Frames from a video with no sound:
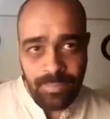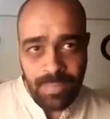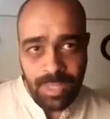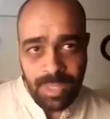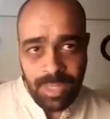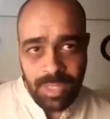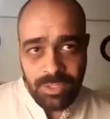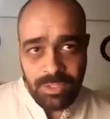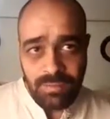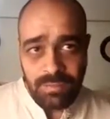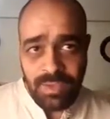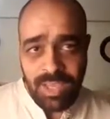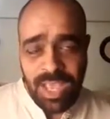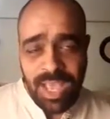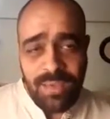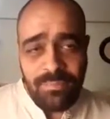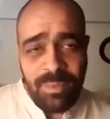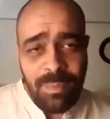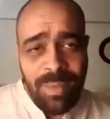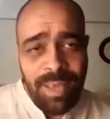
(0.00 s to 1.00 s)
So if you
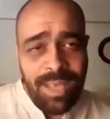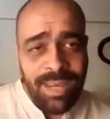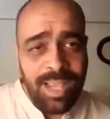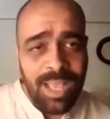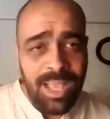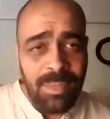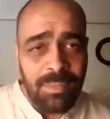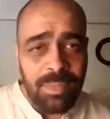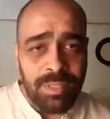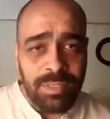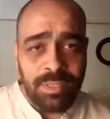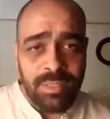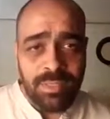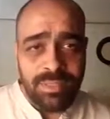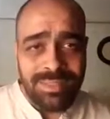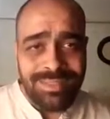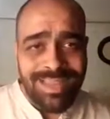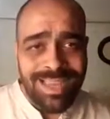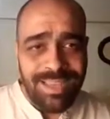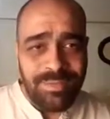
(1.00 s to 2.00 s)
have a bad habit,
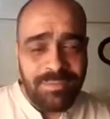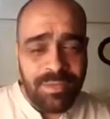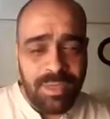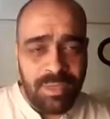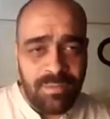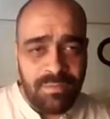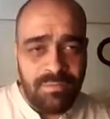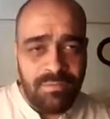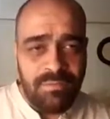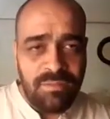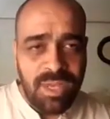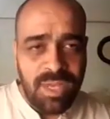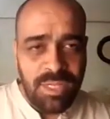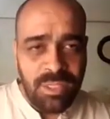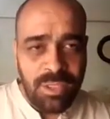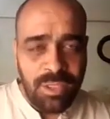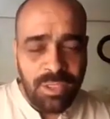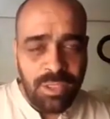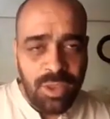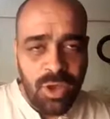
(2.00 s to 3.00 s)
dive in,
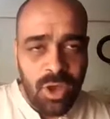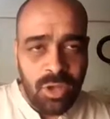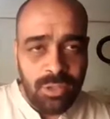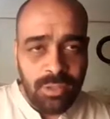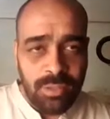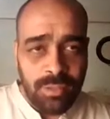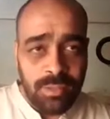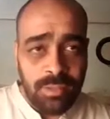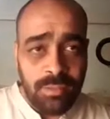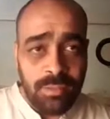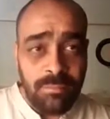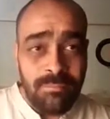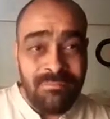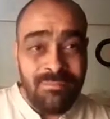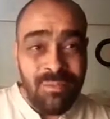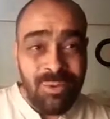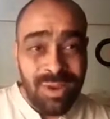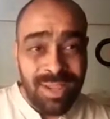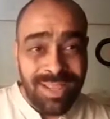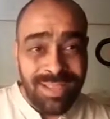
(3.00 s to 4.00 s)
find the thought,
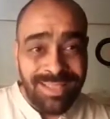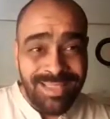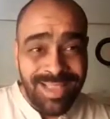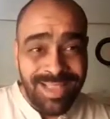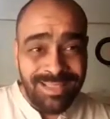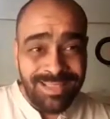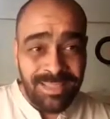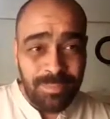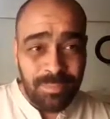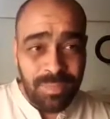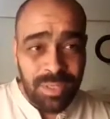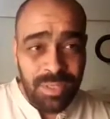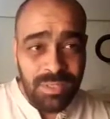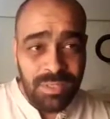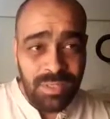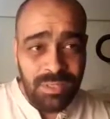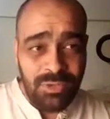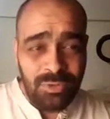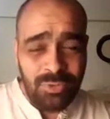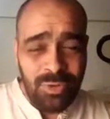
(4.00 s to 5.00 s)
break it down to
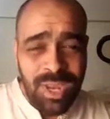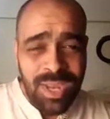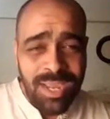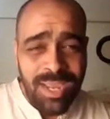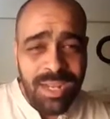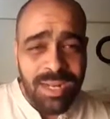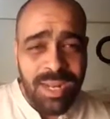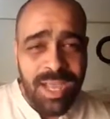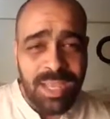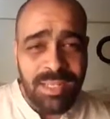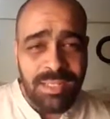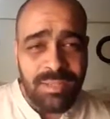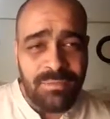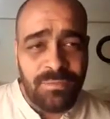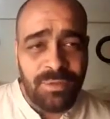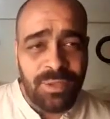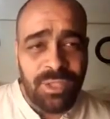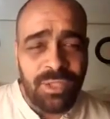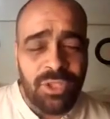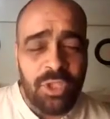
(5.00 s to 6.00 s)
pieces, recognize it
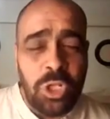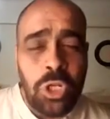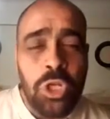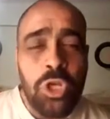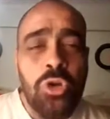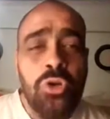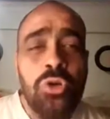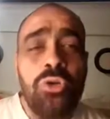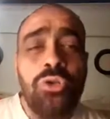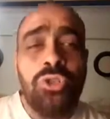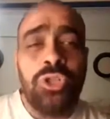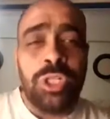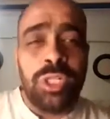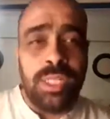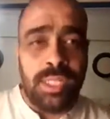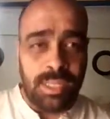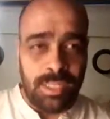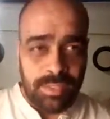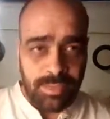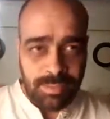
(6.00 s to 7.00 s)
for the delusion
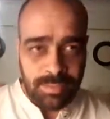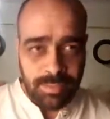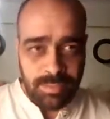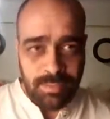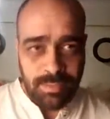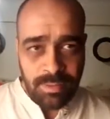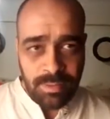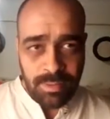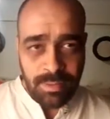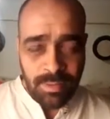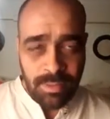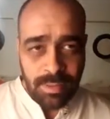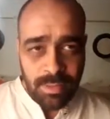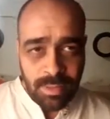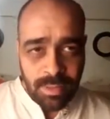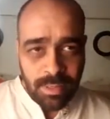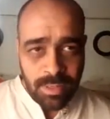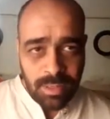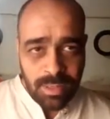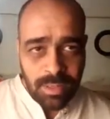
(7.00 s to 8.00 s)
it is.
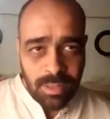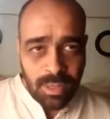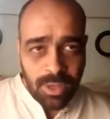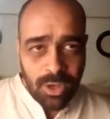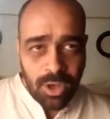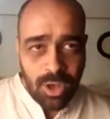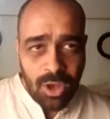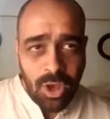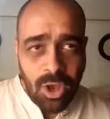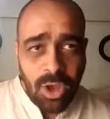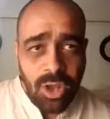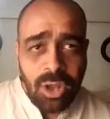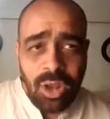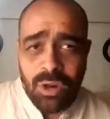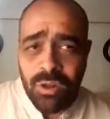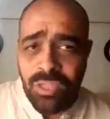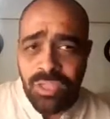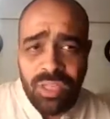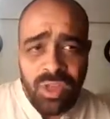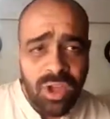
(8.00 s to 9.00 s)
All
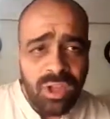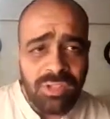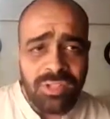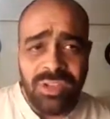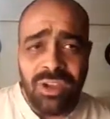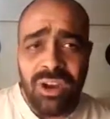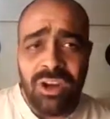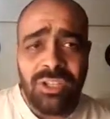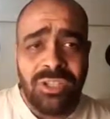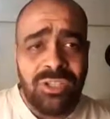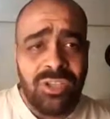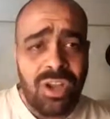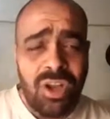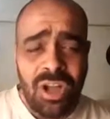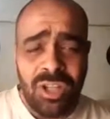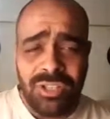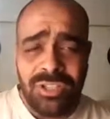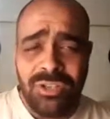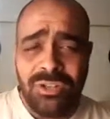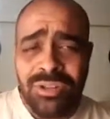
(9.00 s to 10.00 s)
our thoughts are
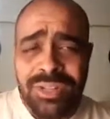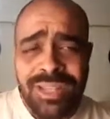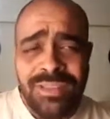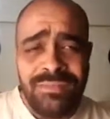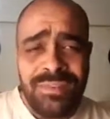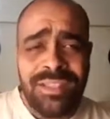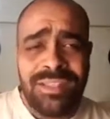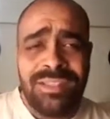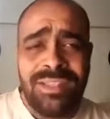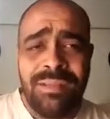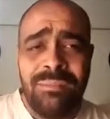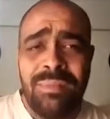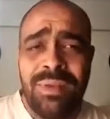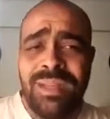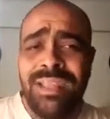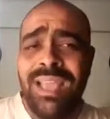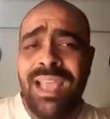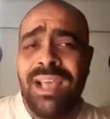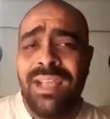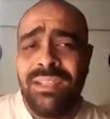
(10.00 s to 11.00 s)
taught. You're living
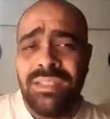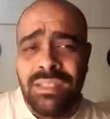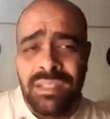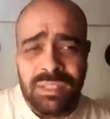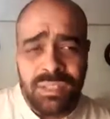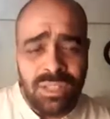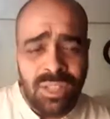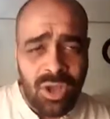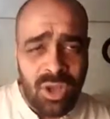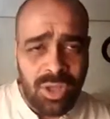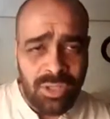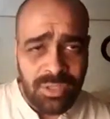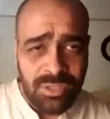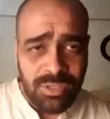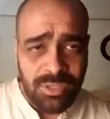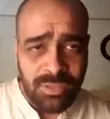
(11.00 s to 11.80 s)
somebody else's thoughts.